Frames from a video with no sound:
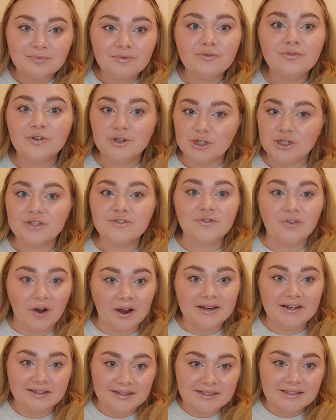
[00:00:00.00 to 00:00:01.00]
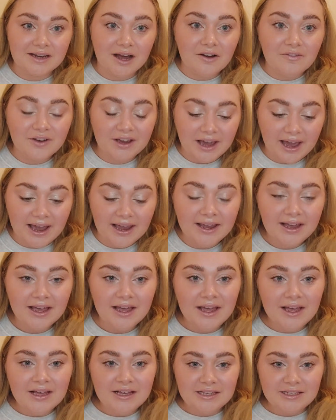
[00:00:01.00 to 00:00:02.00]
for just finding stuff, okay?
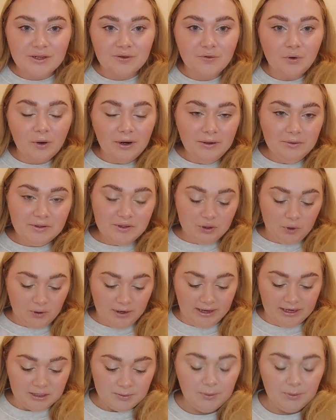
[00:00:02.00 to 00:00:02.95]
So I've got a little stocking.